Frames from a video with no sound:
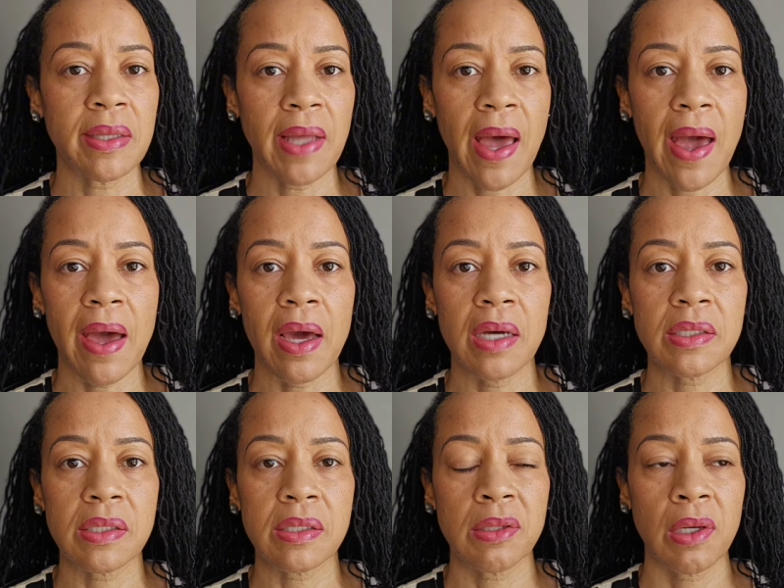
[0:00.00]

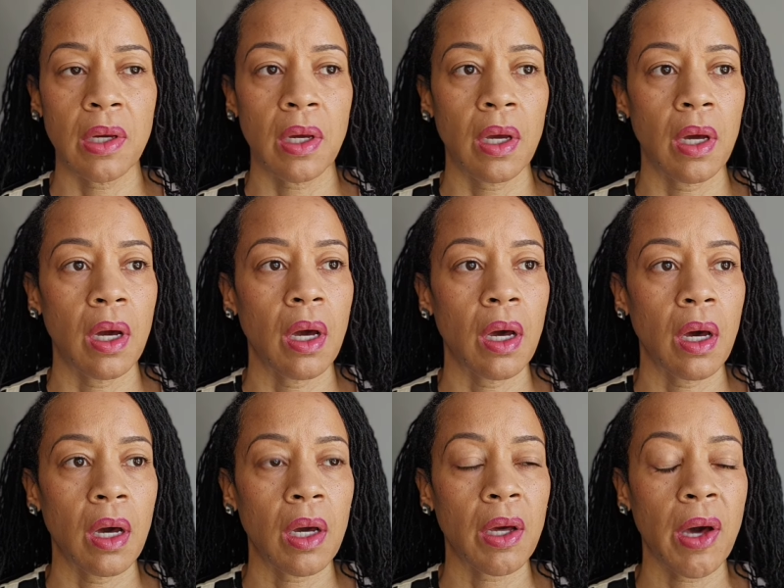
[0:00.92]
last
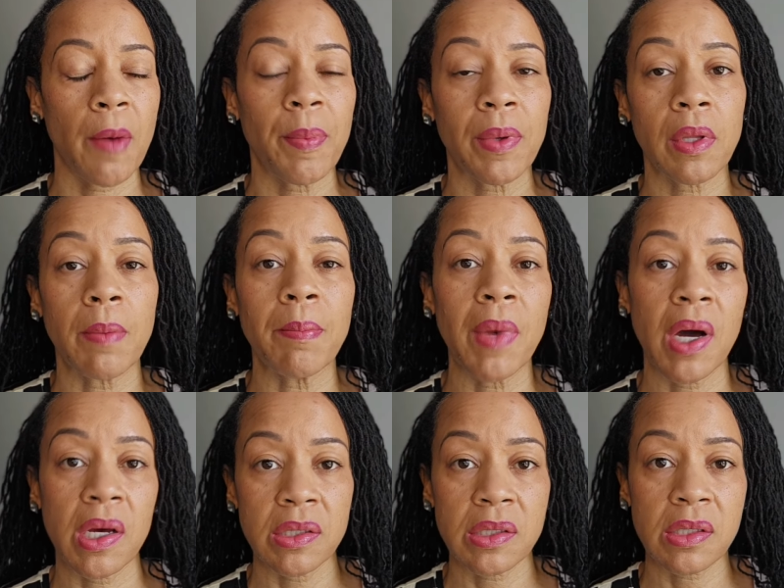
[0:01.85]
couple of
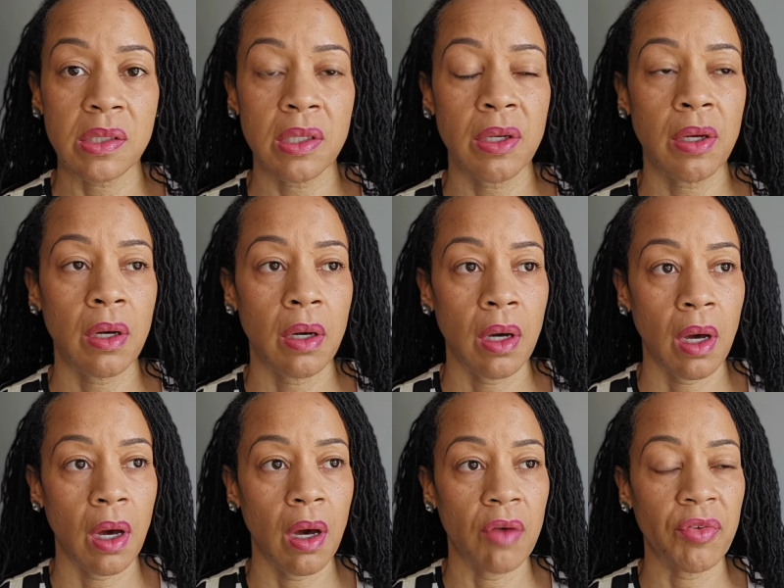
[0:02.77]
months
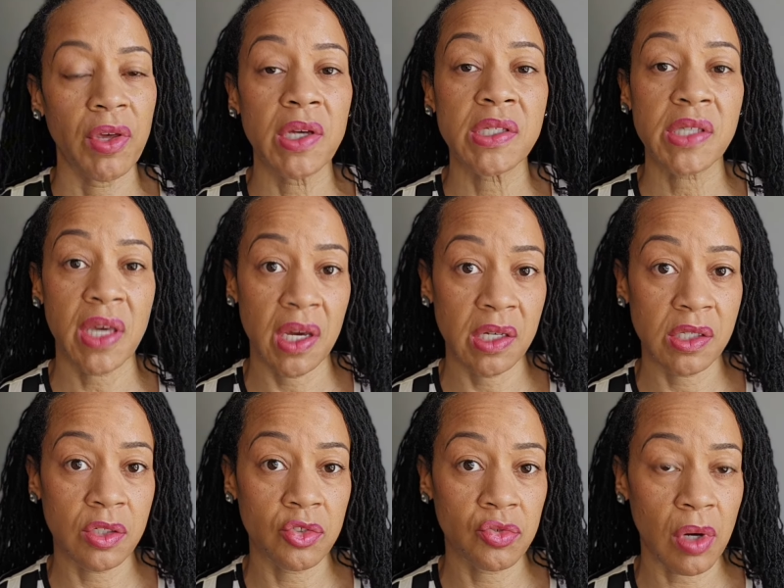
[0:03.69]
of his
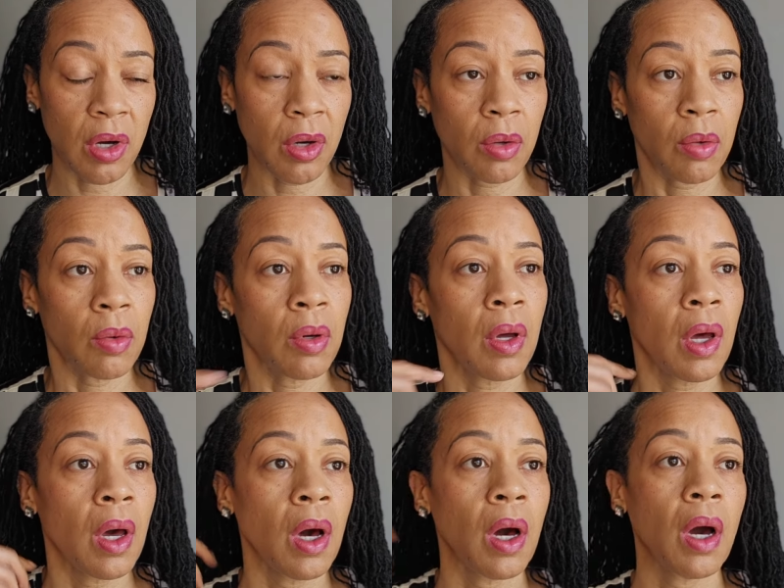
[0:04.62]
cancer struggle,
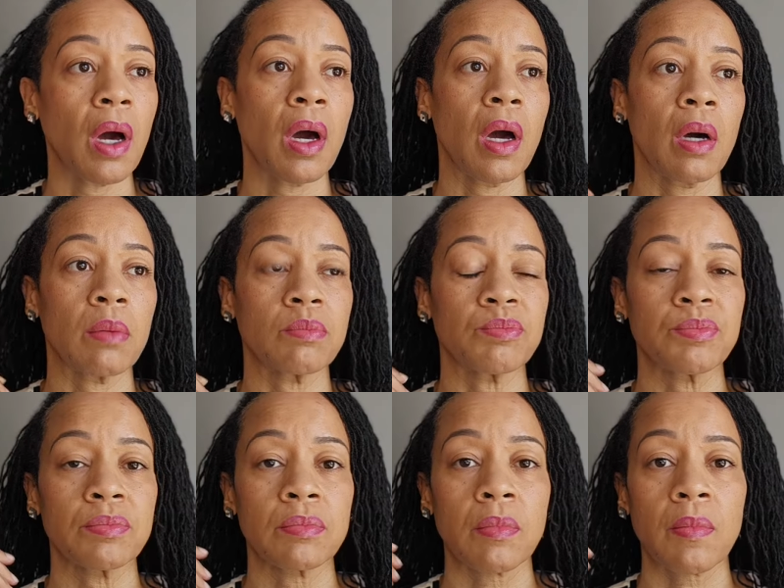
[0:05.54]

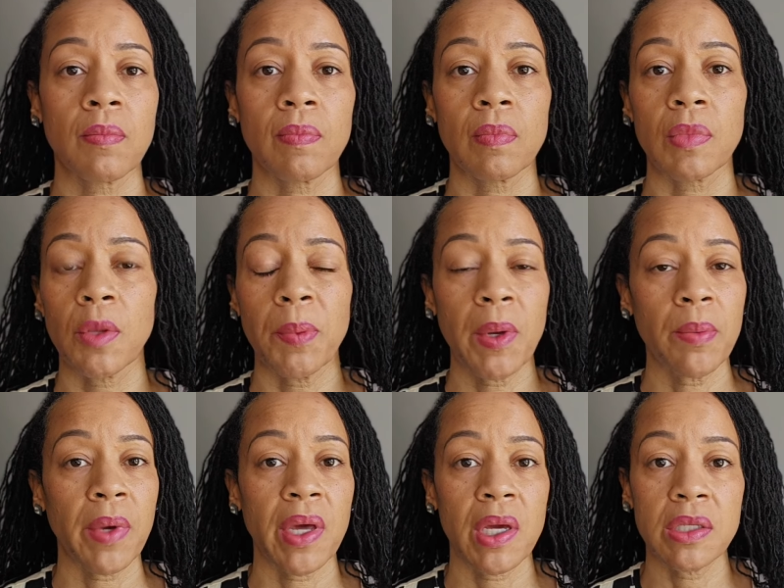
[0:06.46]
the
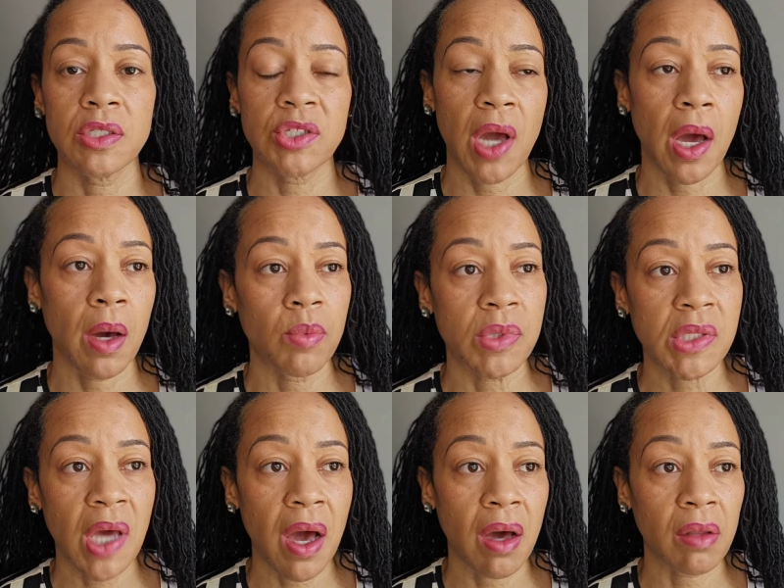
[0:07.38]
people at his job
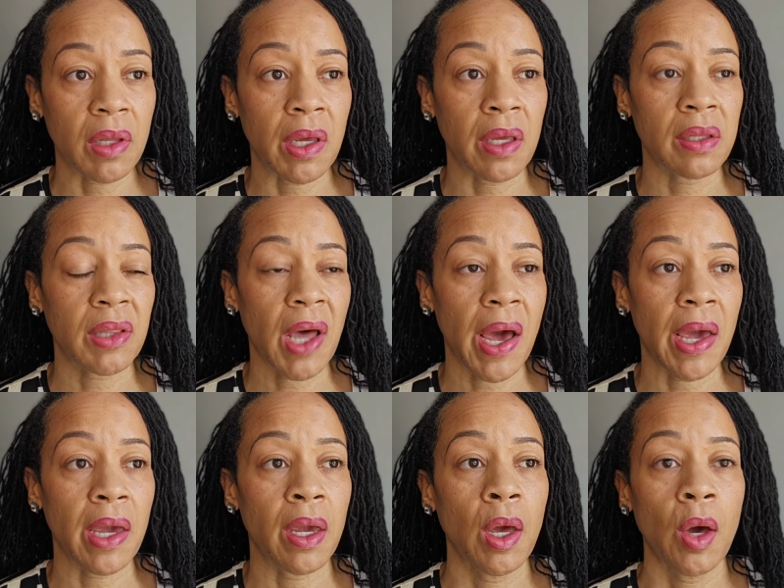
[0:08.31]
was calling
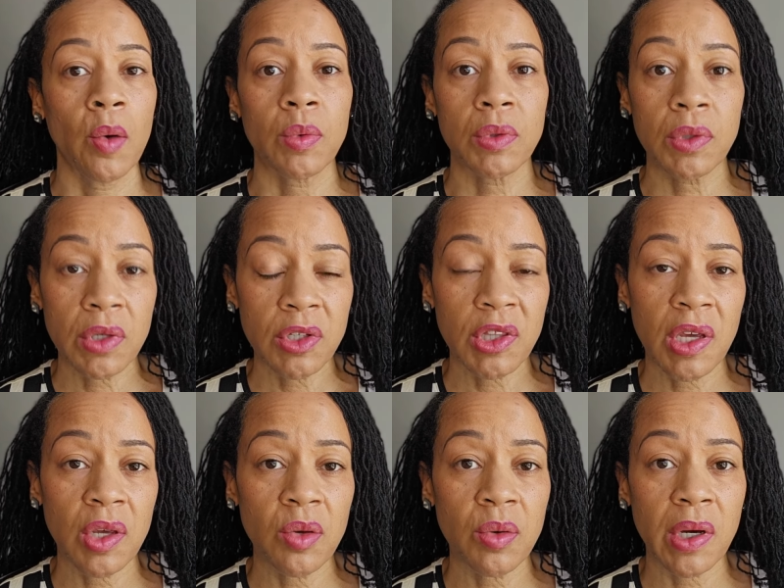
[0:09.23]
like, well, do you
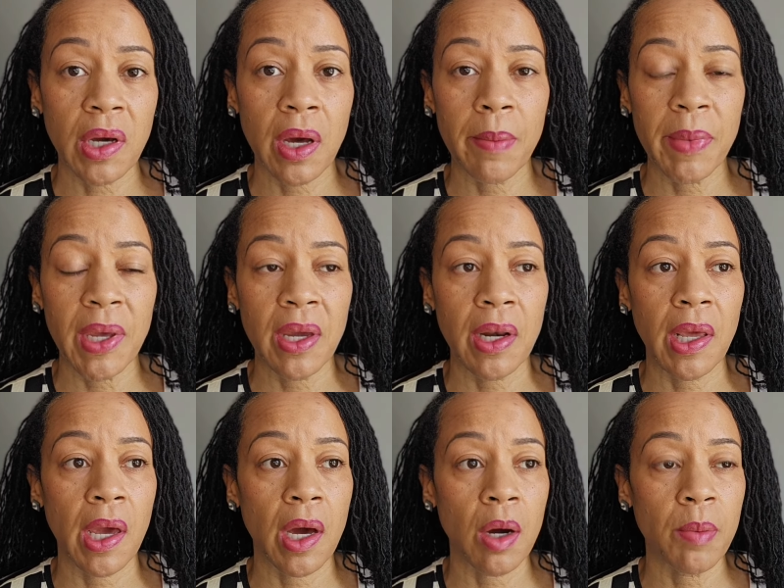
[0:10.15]
think you could come in
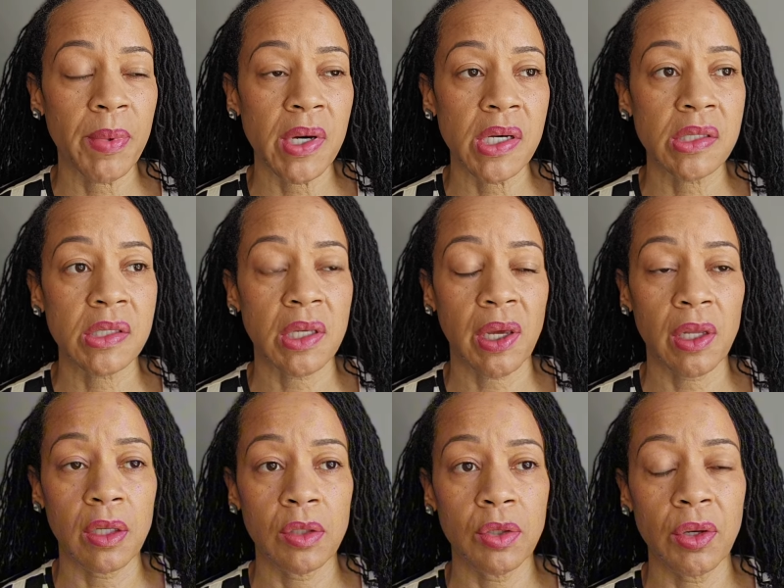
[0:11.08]
and help us? And,
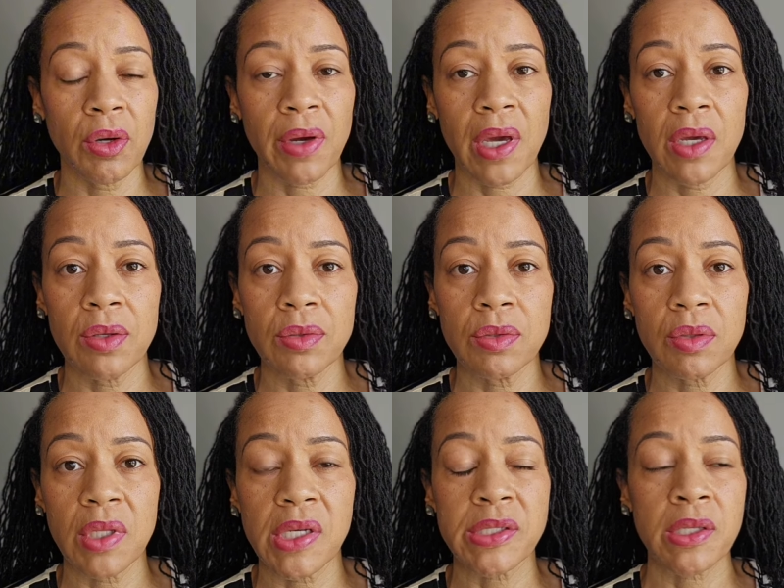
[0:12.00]
can you
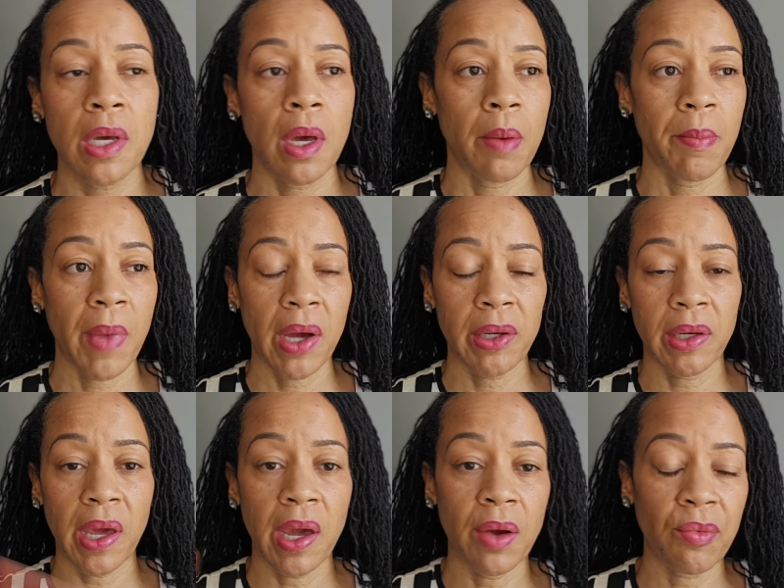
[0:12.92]
do this? My
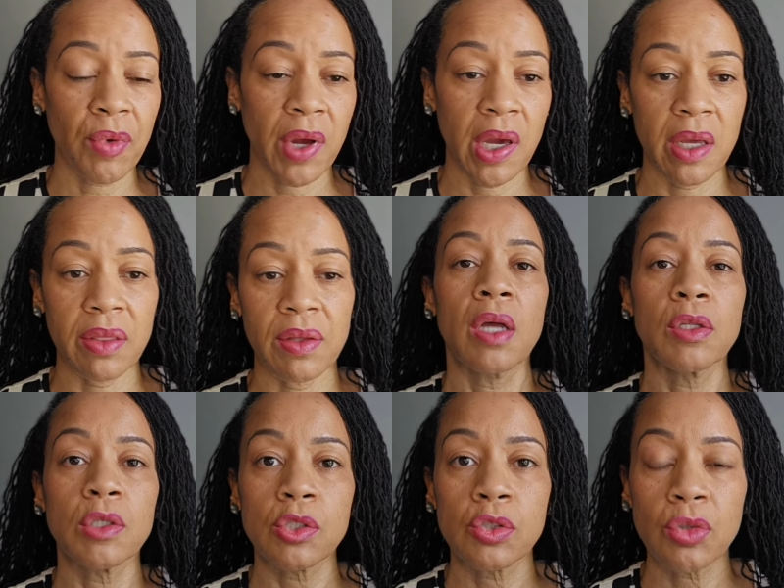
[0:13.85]
dad ran
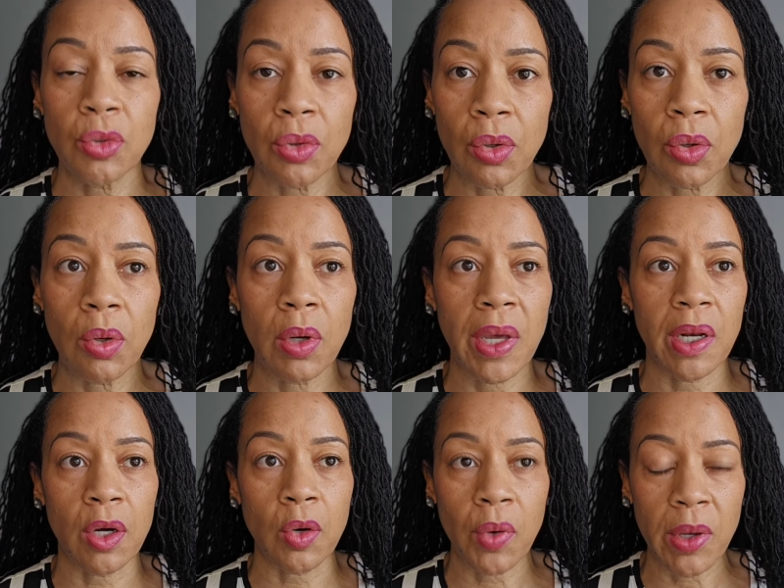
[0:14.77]
the tool and
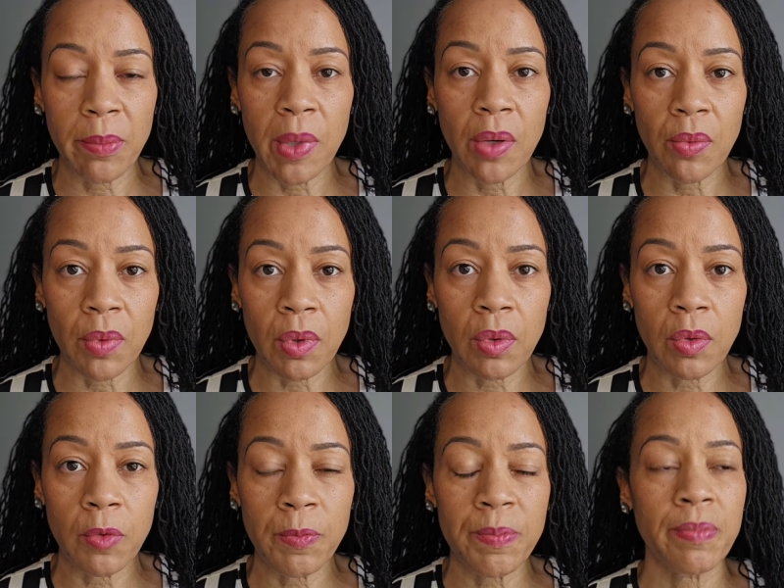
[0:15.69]
equipment
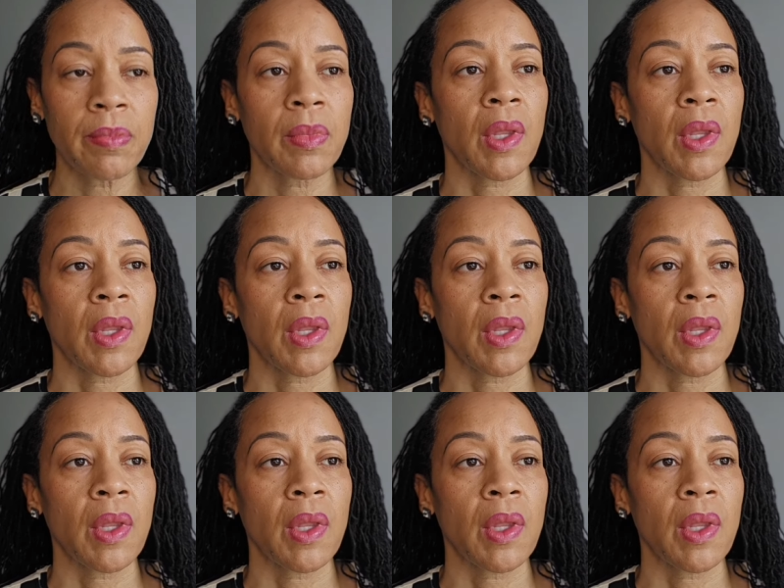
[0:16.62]
room.